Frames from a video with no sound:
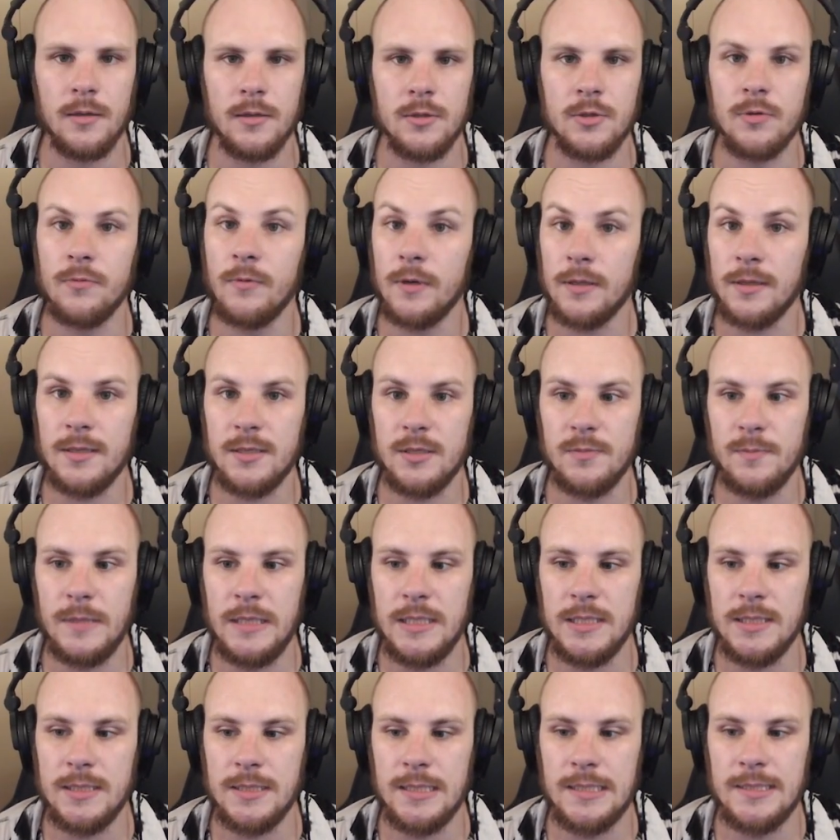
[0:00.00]
So what this
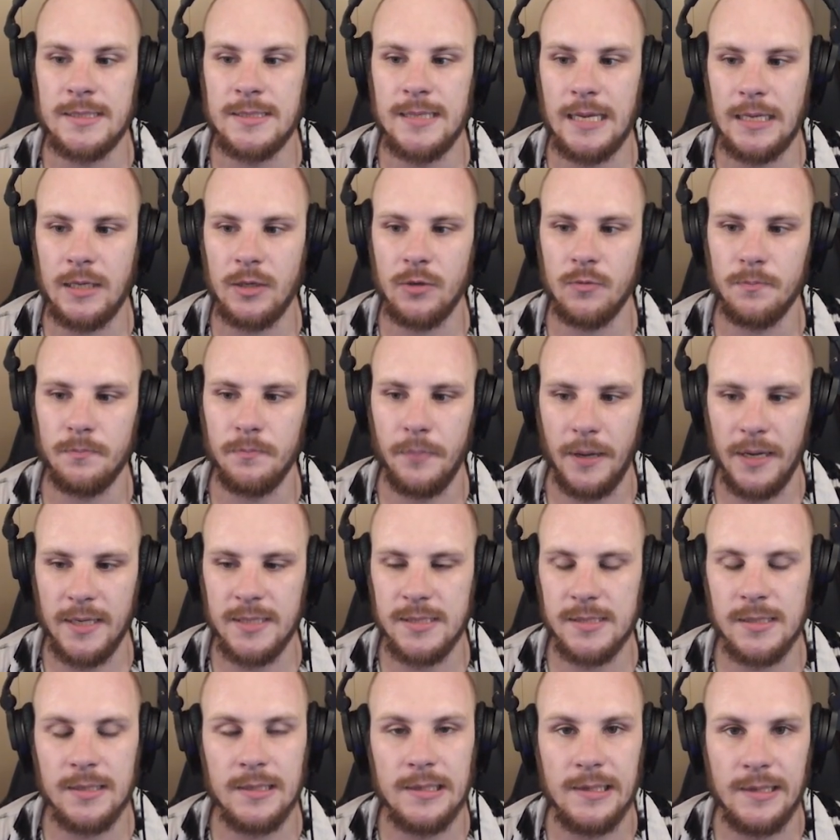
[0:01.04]
means is that you
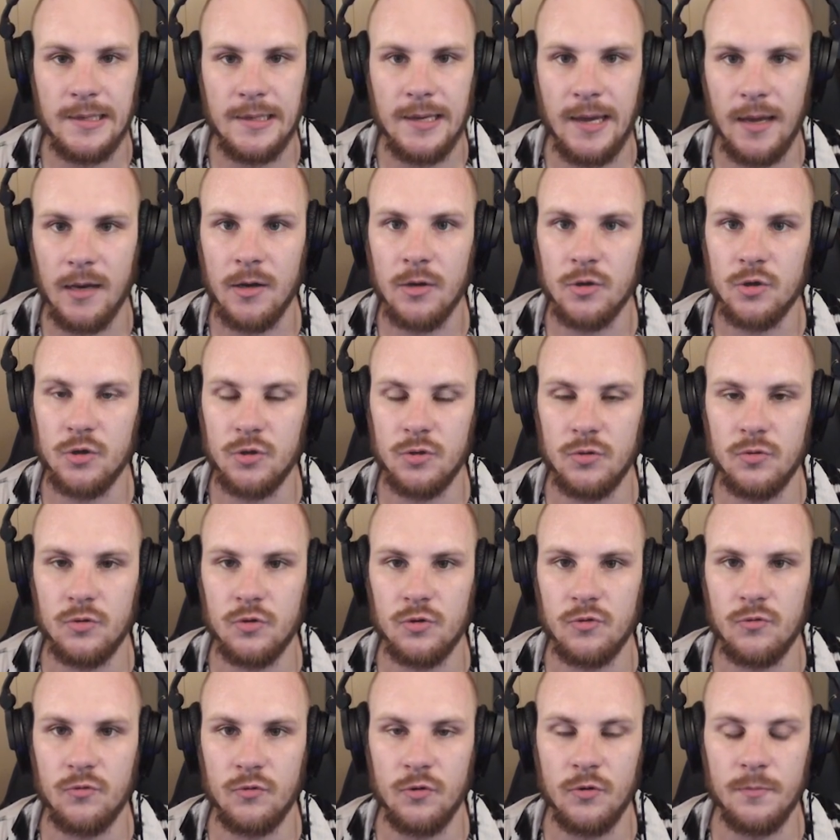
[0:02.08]
basically cannot
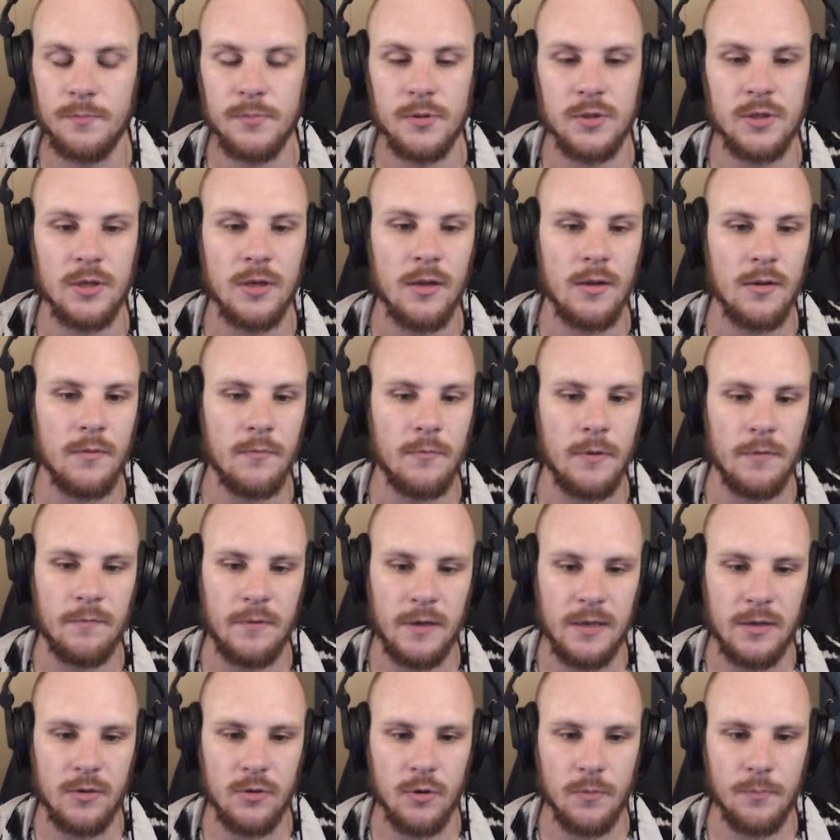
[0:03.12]
use groups
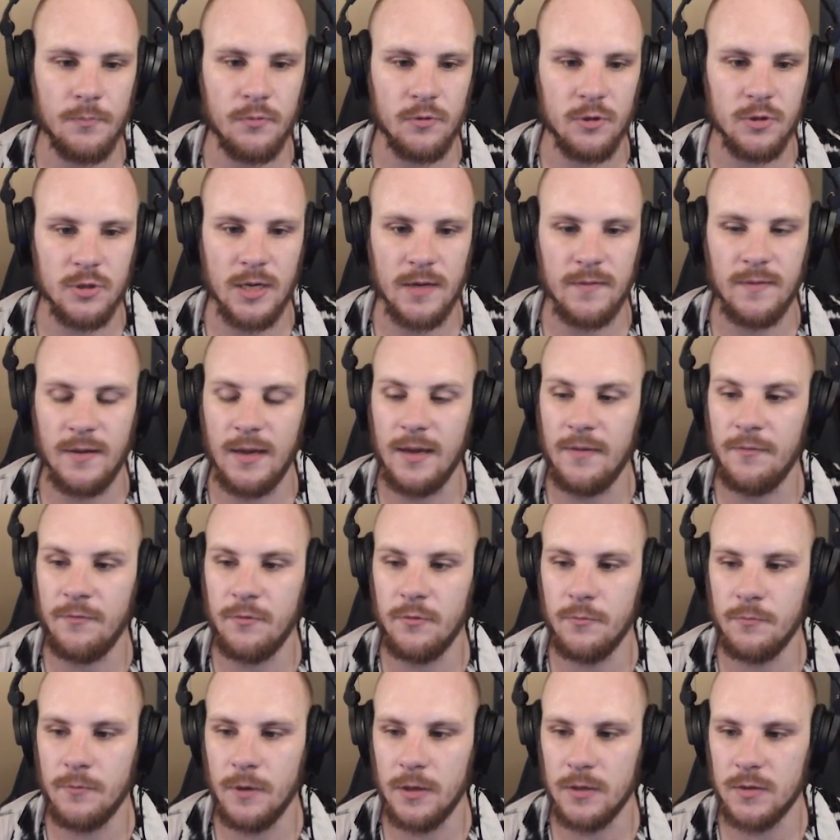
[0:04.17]
within your project if
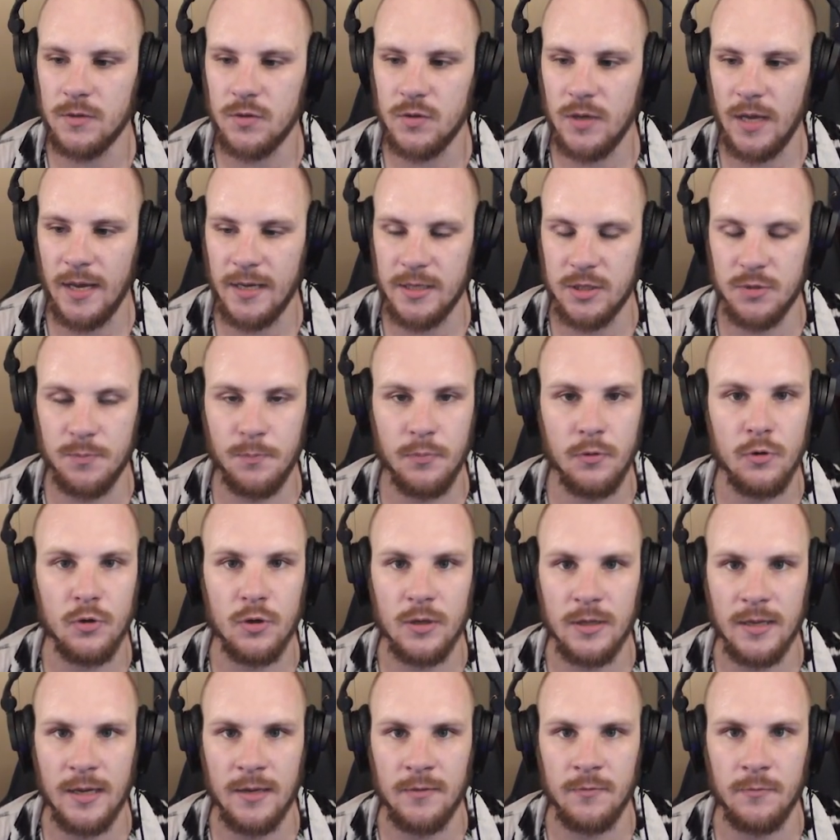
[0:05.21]
you want to
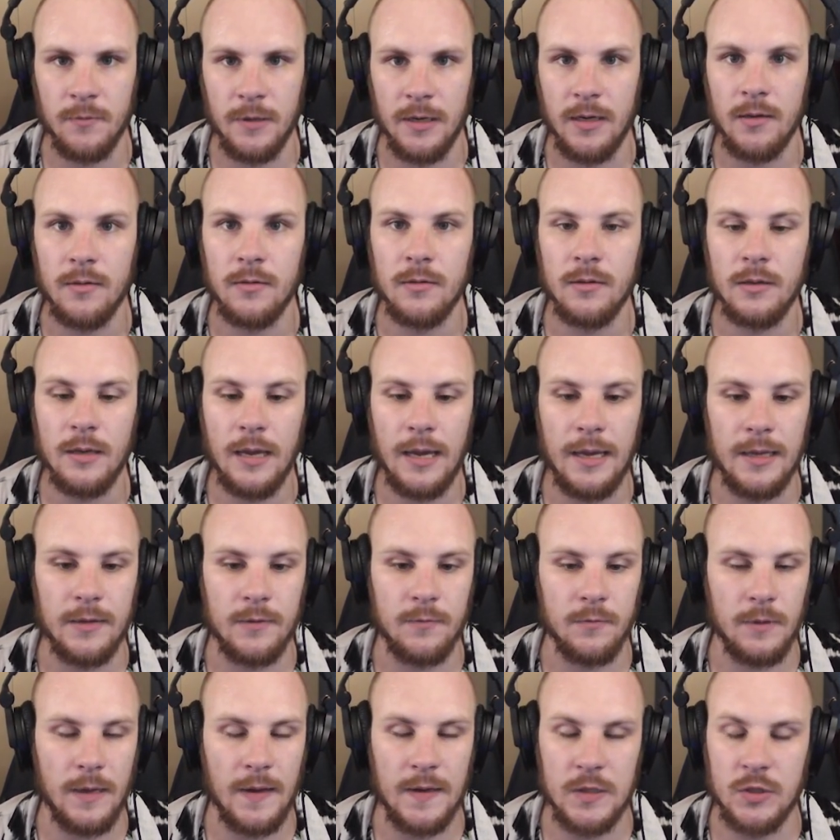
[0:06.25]
export that way
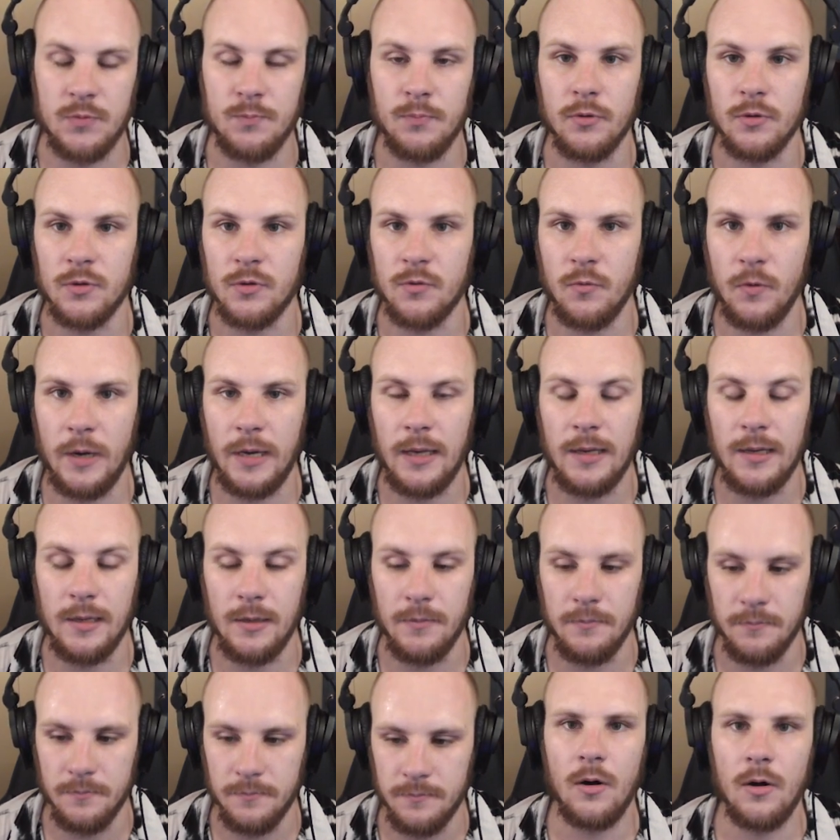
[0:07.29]
and export
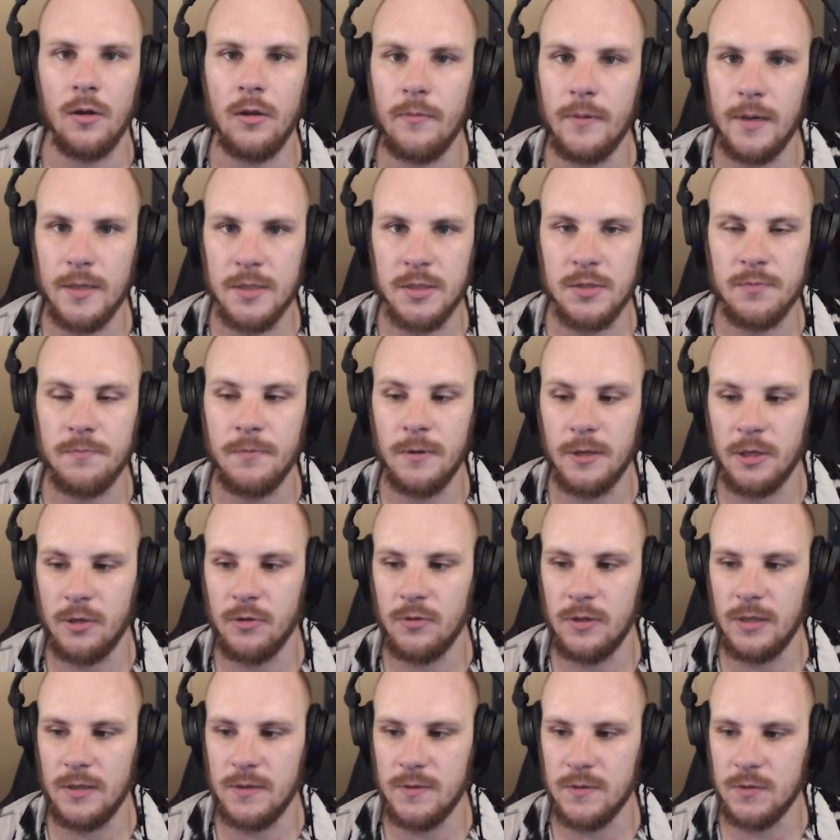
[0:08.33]
quickly. Otherwise, what
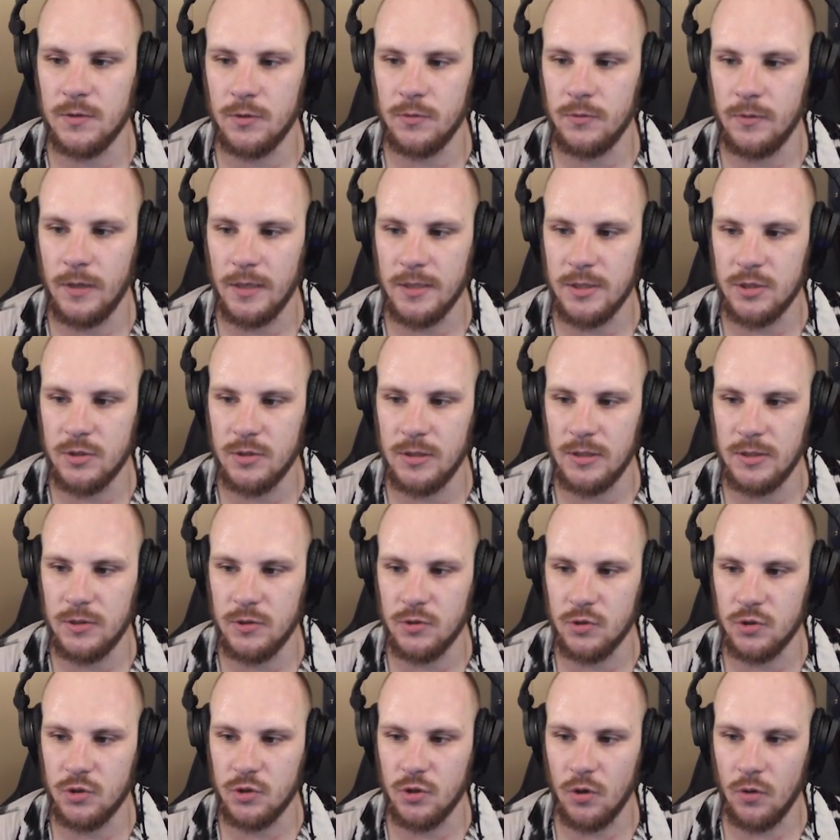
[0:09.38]
you need to do is you need
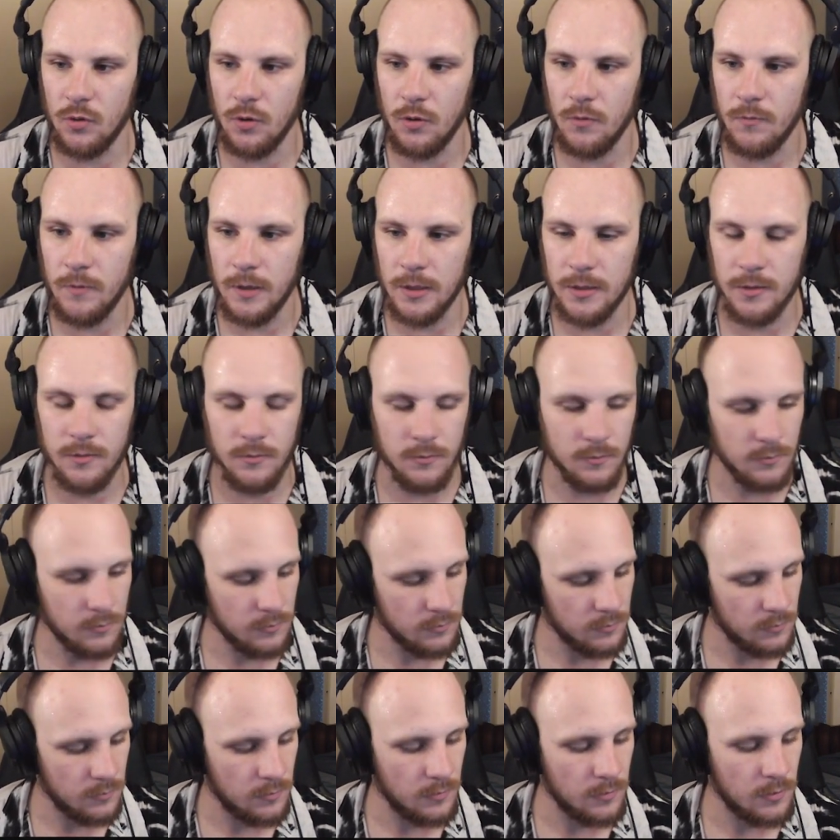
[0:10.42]
to solo one,
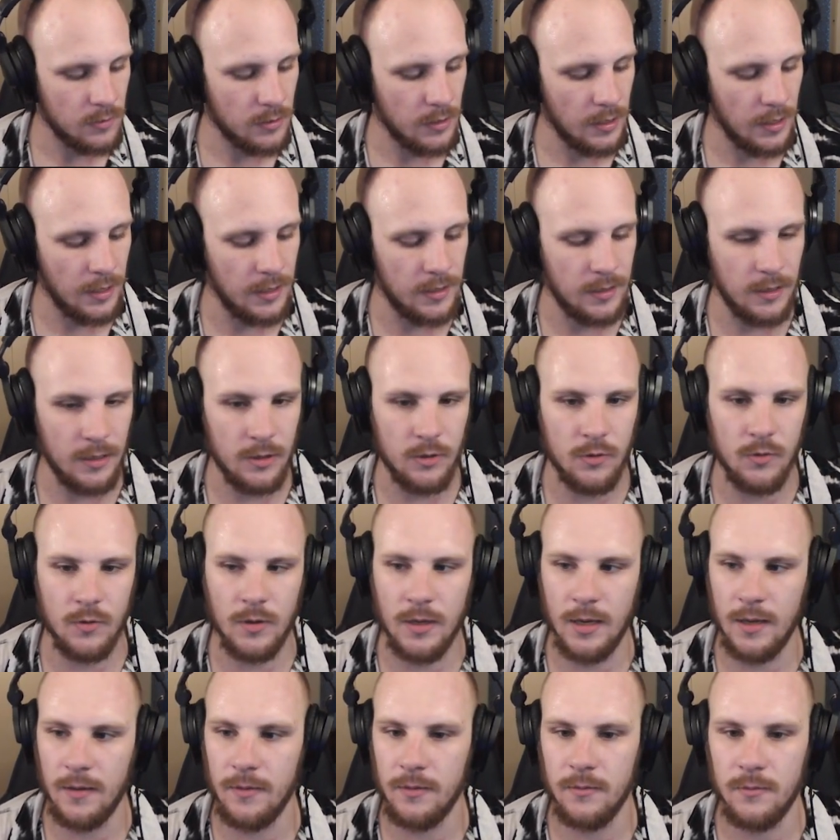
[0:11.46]
and then you
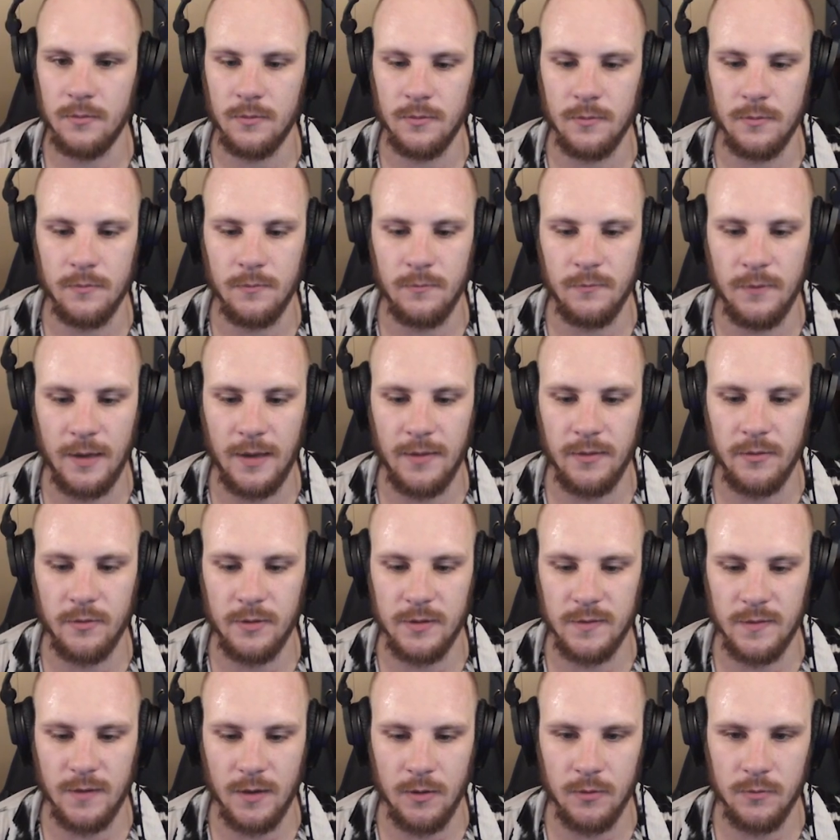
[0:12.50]
can render
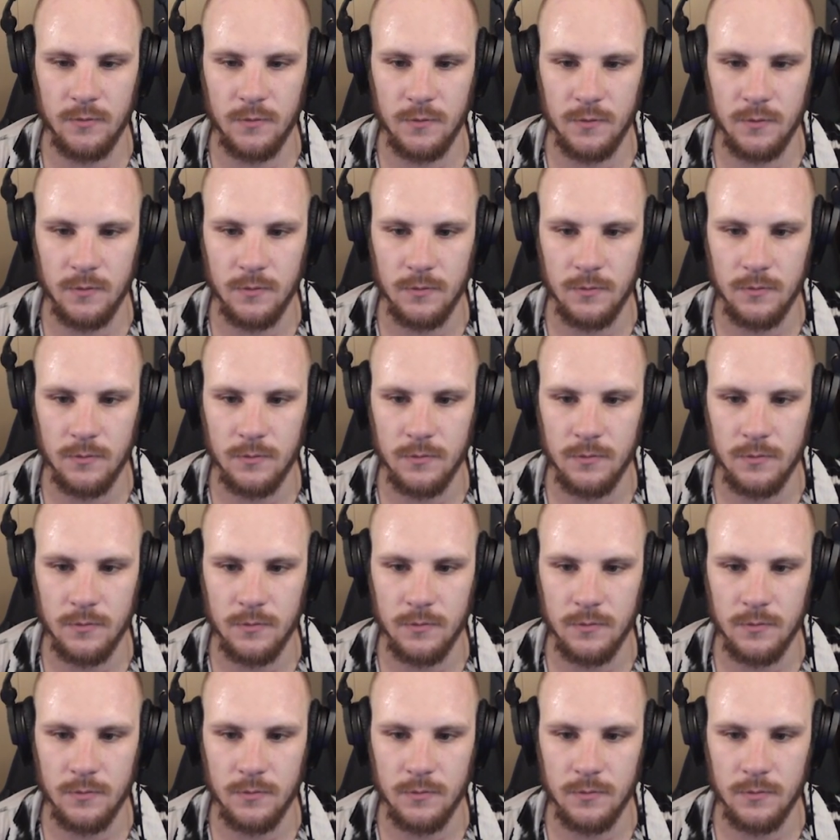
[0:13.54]
it out.